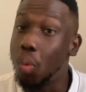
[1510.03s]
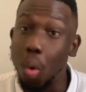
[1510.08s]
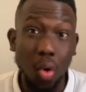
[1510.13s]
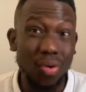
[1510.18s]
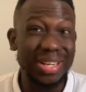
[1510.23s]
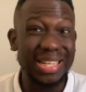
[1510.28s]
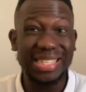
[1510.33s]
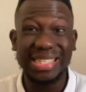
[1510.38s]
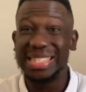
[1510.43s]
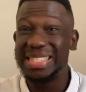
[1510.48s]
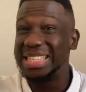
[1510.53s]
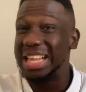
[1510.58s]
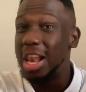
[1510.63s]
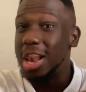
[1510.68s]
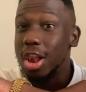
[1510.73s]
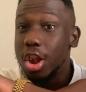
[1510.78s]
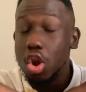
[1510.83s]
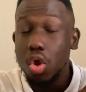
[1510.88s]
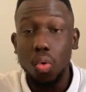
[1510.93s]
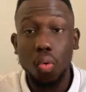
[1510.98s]
Whoa, this is the
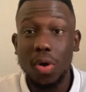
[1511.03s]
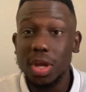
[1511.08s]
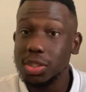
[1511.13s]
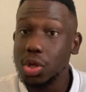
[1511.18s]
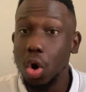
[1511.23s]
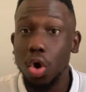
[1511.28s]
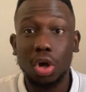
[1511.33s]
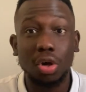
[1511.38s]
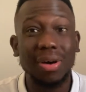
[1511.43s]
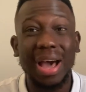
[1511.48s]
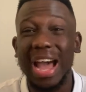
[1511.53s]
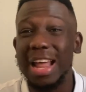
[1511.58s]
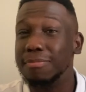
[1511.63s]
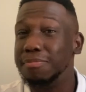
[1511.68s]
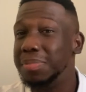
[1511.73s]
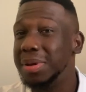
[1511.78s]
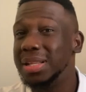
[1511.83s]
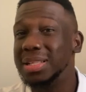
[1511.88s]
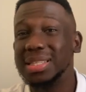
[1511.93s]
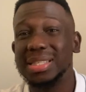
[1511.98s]
lowest oil
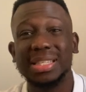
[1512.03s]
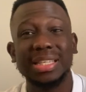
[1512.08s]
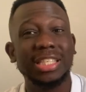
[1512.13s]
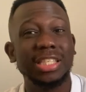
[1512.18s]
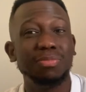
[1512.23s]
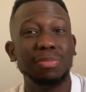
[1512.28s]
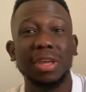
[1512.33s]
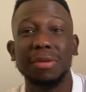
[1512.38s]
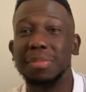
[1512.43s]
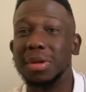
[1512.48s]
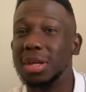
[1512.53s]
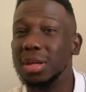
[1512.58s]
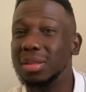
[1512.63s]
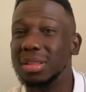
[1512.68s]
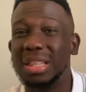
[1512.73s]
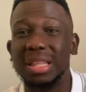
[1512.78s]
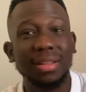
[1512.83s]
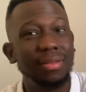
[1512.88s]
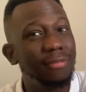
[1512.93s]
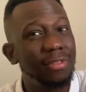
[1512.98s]
had been since
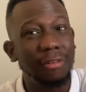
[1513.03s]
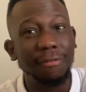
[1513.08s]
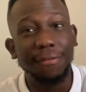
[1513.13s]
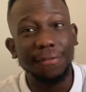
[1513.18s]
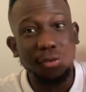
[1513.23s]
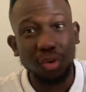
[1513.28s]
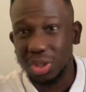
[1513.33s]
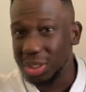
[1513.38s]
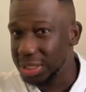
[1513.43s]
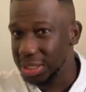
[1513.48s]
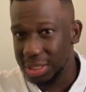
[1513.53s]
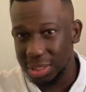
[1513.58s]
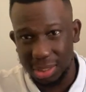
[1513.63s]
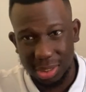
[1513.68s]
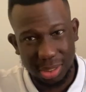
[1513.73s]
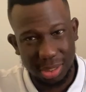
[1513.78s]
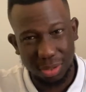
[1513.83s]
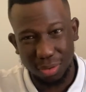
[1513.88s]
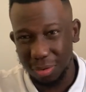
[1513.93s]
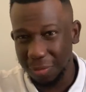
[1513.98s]
maybe the
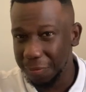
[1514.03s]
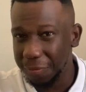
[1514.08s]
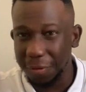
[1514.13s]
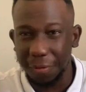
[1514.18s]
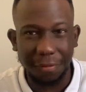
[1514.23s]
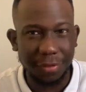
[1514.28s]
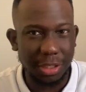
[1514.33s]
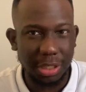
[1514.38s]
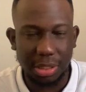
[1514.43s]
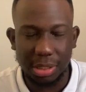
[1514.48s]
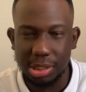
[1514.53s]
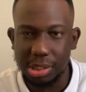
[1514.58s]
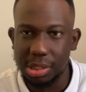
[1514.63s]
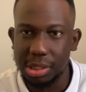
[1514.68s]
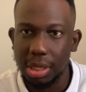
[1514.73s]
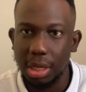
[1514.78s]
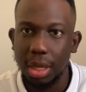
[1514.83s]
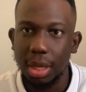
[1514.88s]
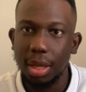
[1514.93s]
40s or the 50s.